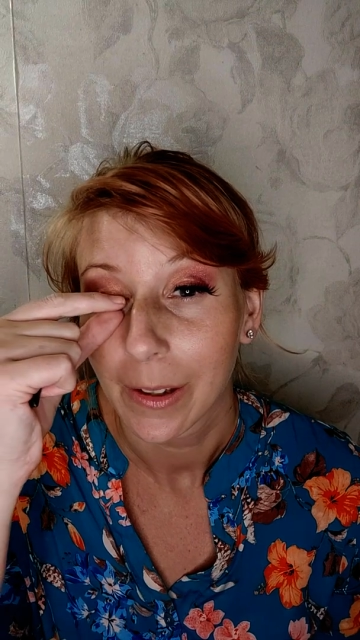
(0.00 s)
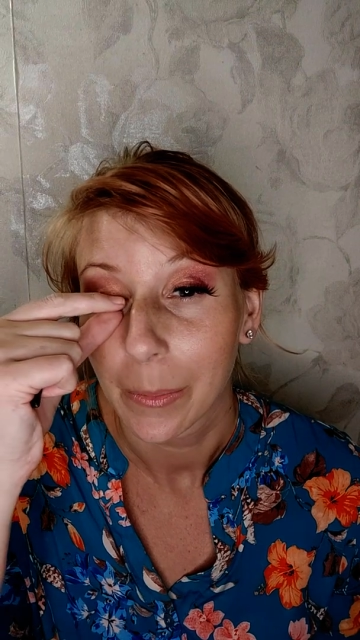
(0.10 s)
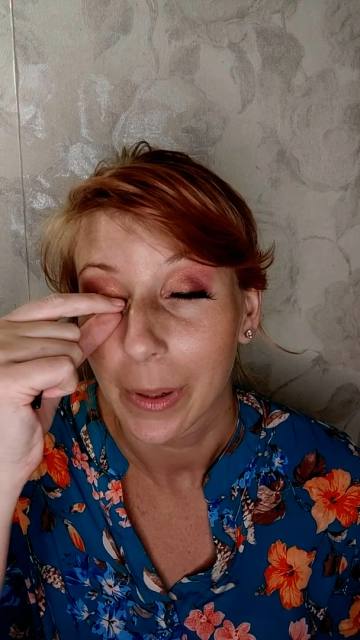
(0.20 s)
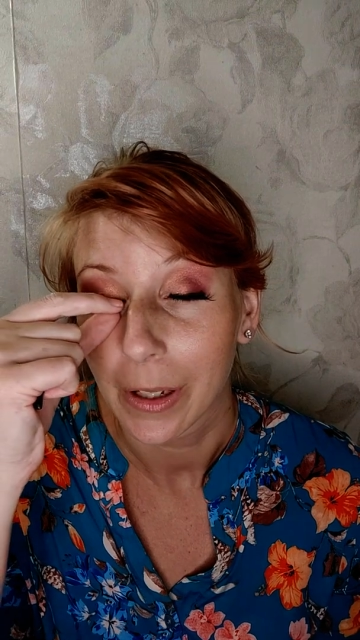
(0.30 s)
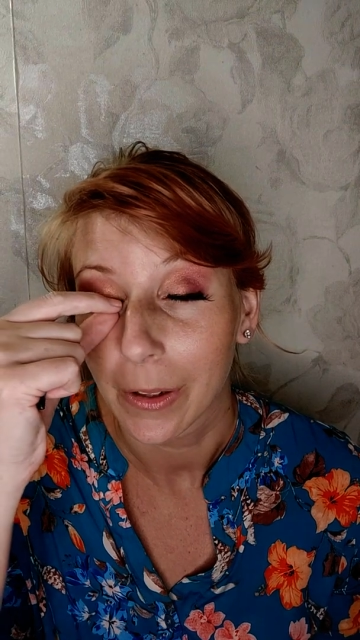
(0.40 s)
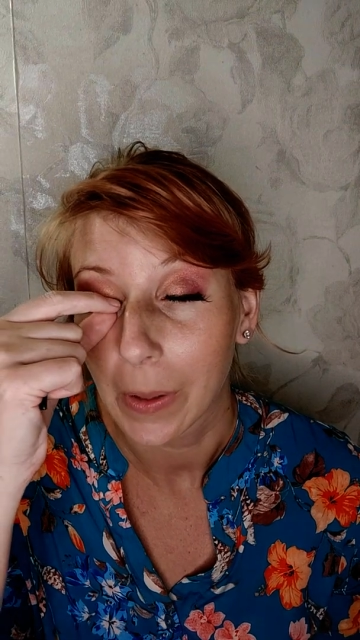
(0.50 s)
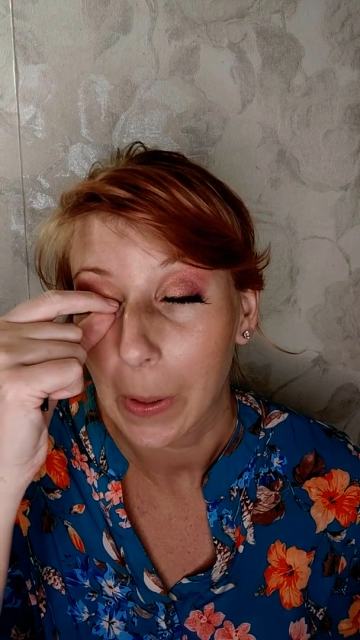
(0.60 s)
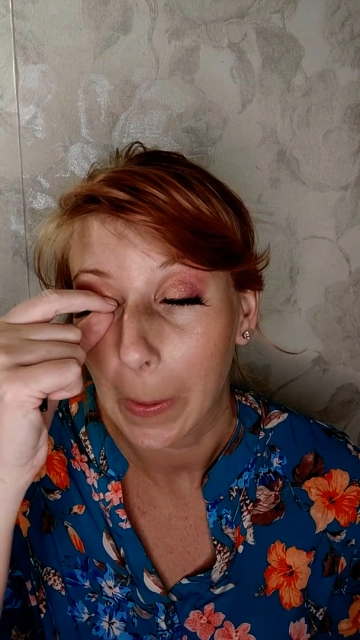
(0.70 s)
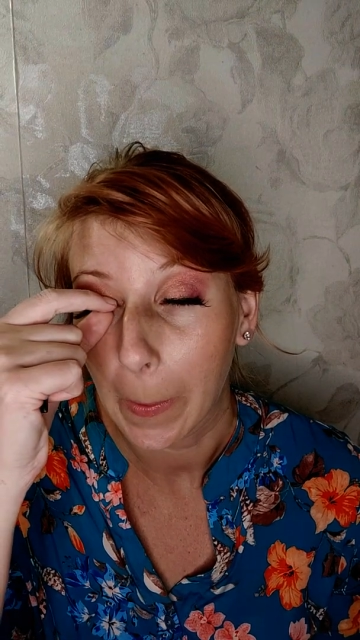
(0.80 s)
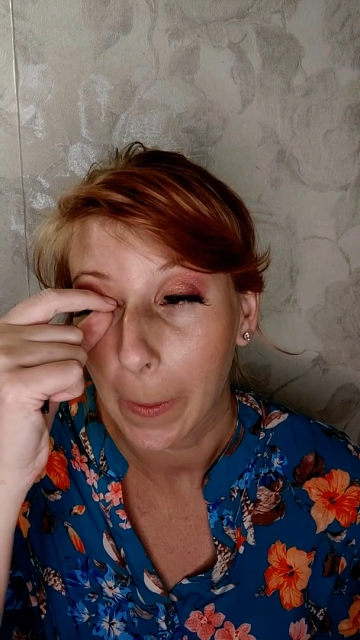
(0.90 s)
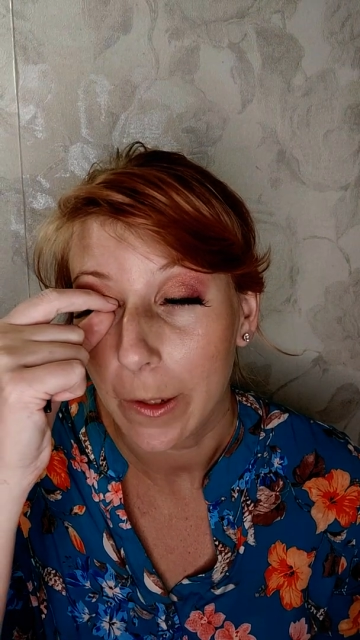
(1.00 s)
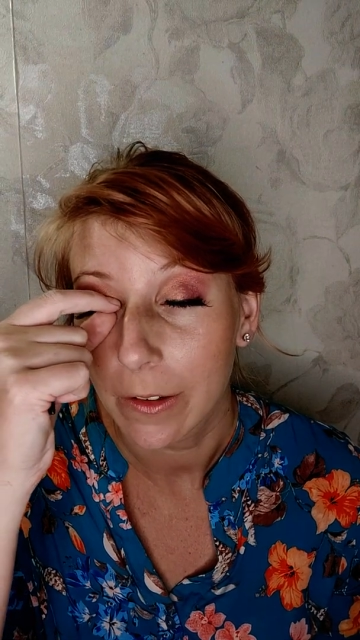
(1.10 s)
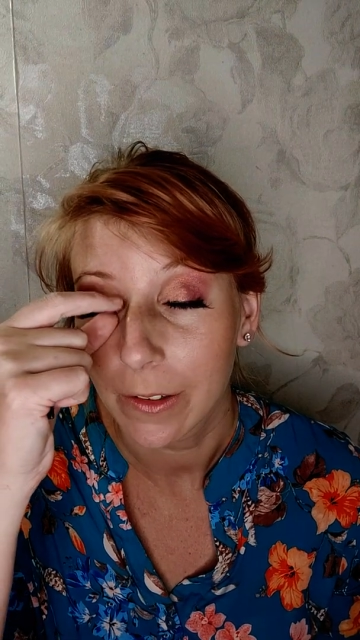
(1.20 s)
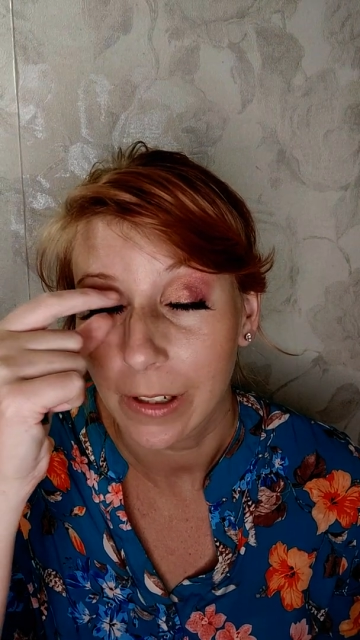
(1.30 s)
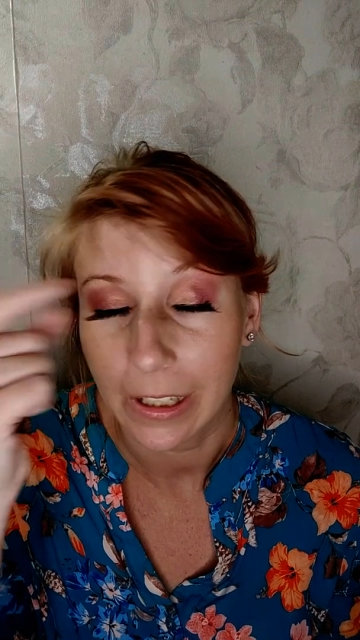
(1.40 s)
but not
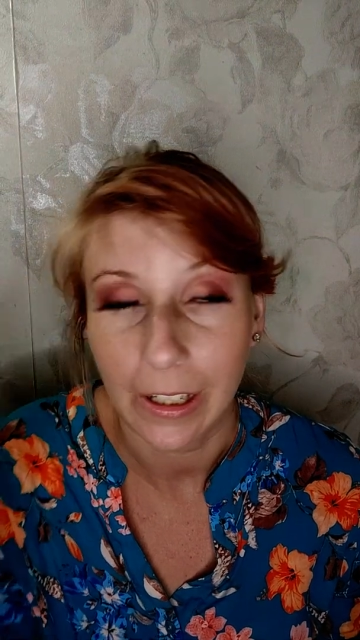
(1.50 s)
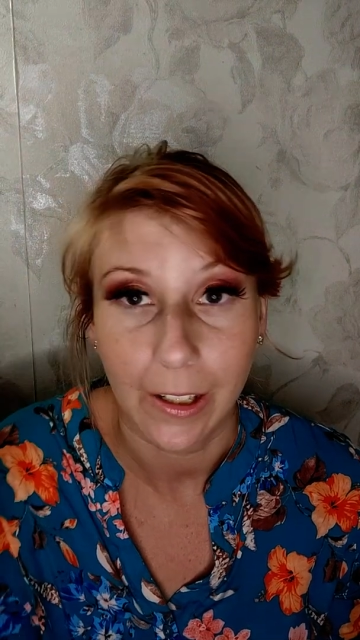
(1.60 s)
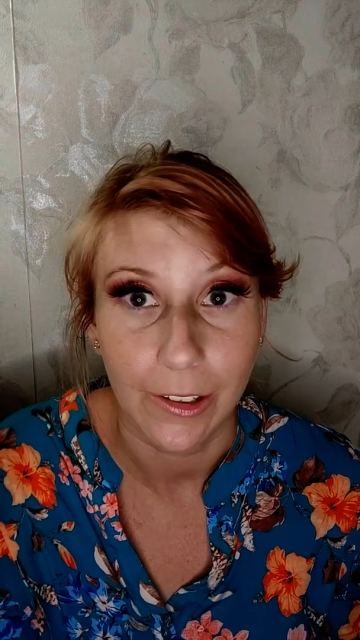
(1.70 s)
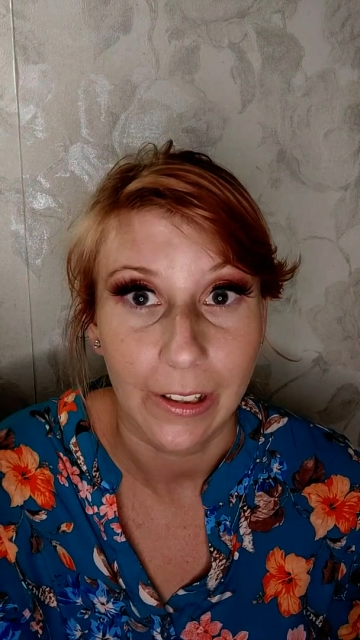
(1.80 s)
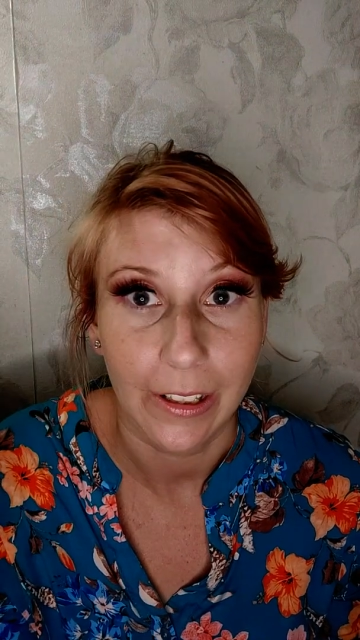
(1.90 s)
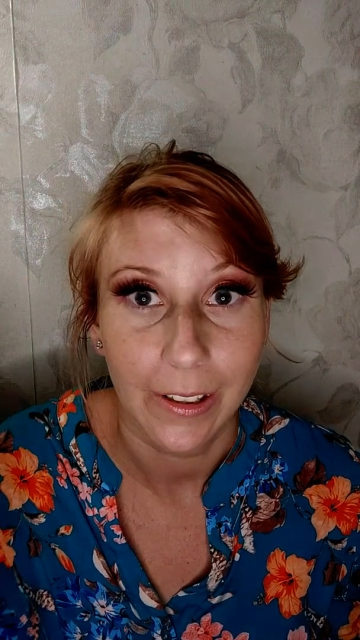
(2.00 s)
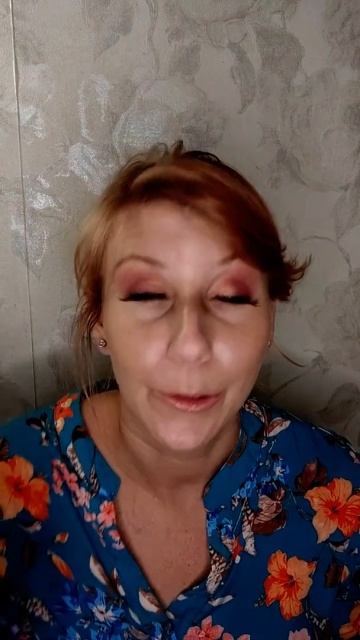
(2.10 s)
too unnaturally.